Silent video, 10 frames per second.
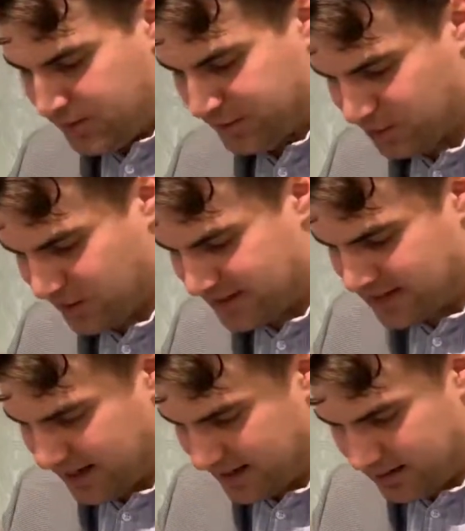for
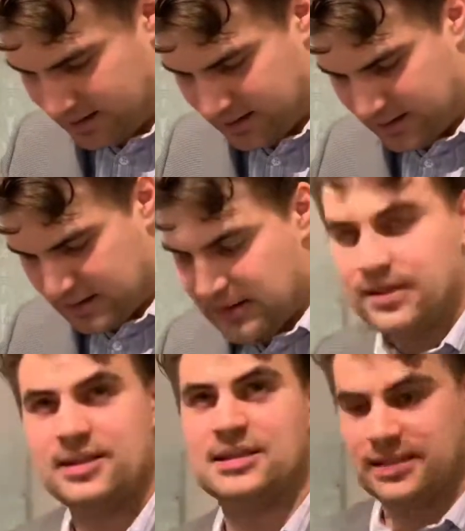translating.
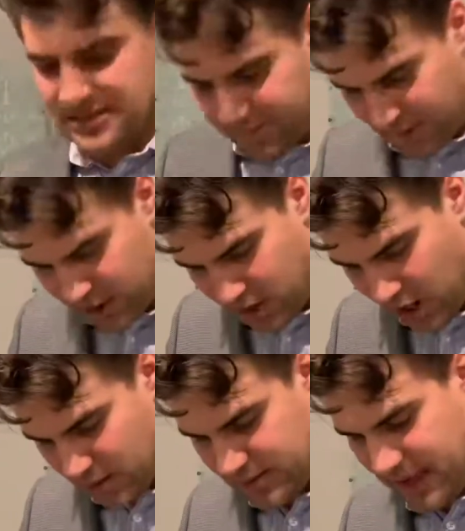This is a different
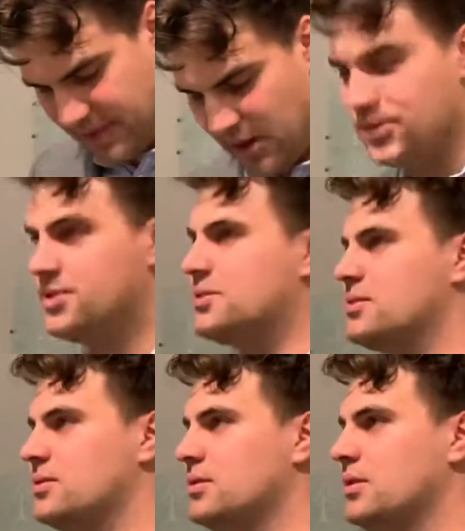code than
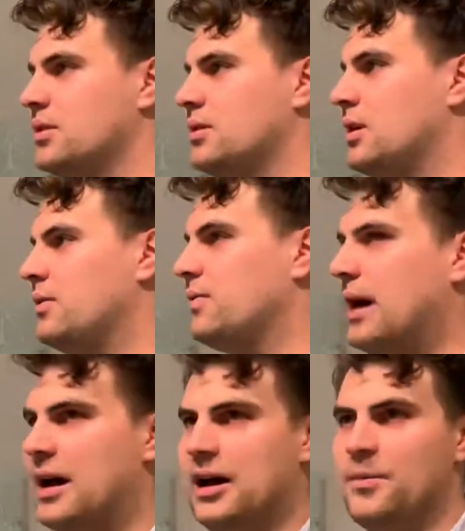those
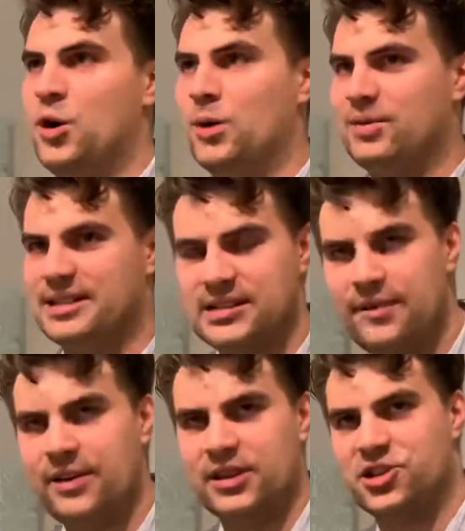who are
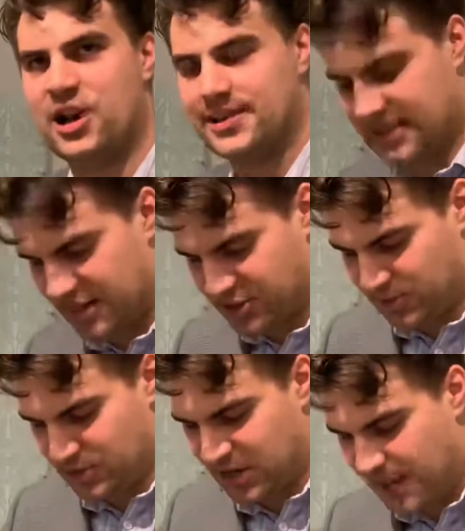receiving the translation
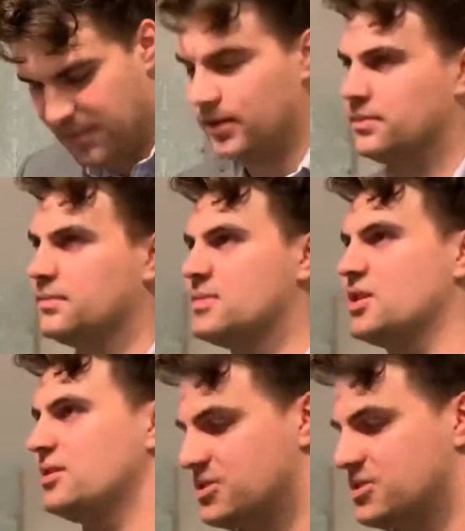will type in. So there's